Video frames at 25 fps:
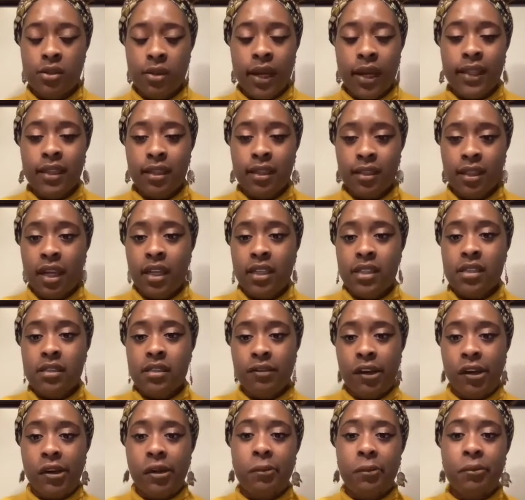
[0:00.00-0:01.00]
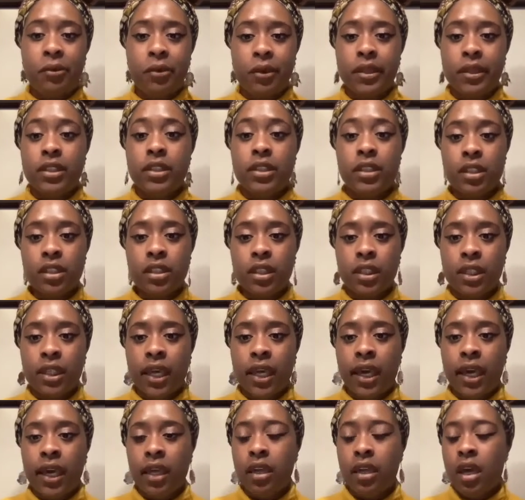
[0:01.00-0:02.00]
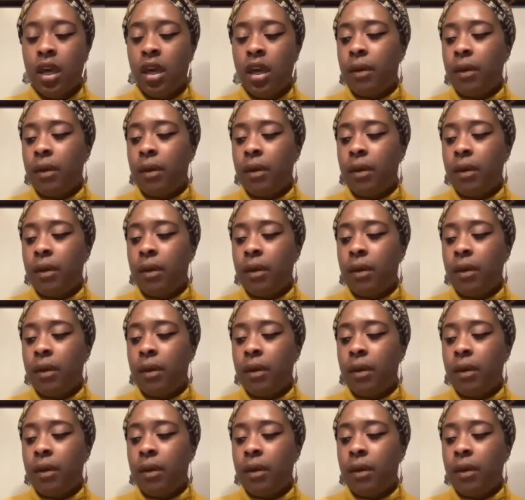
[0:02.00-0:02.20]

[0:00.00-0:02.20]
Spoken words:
So I think that is very important to look at